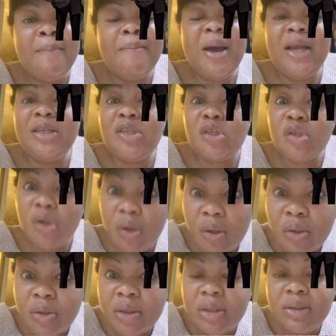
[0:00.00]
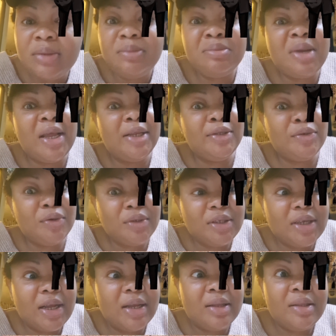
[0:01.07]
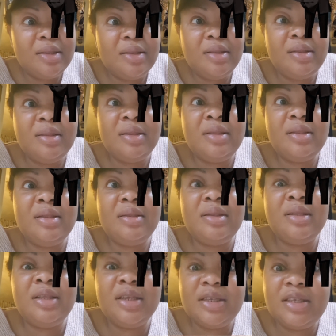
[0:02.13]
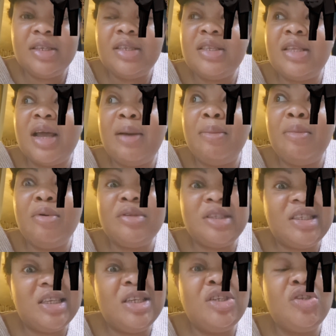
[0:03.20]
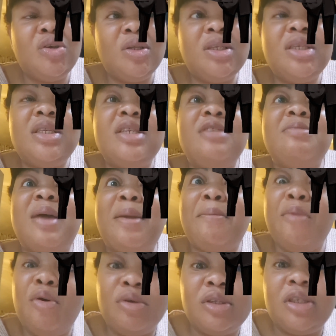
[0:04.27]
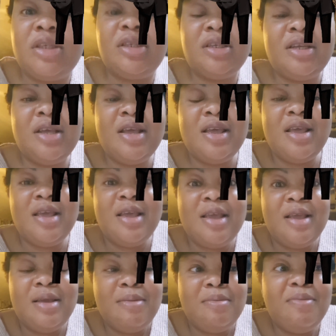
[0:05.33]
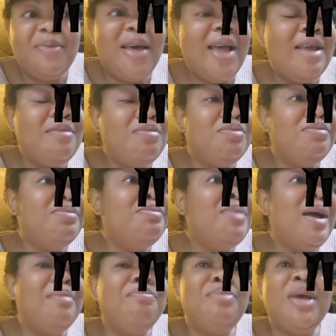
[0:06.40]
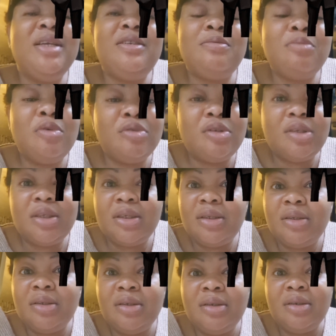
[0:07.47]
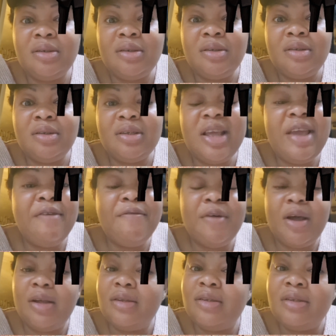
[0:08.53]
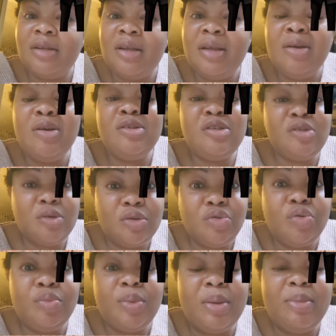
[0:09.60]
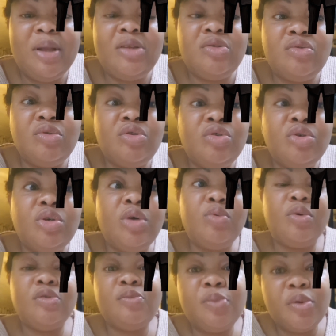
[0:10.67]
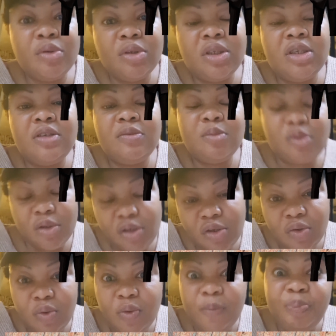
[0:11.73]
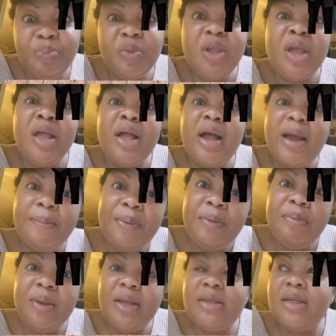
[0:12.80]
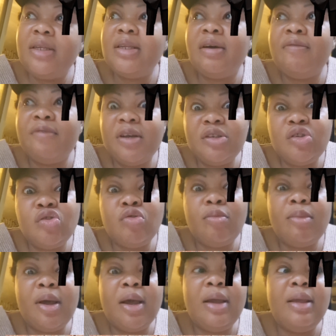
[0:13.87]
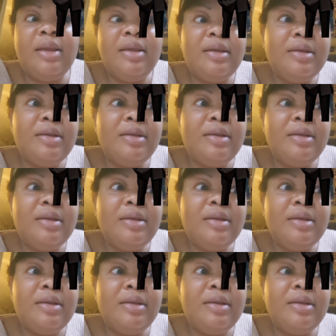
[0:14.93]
my son, my daughter, this is their month. In short, this is my month, my best month ever. This October, my two children was born this month. So happy birthday in advance to my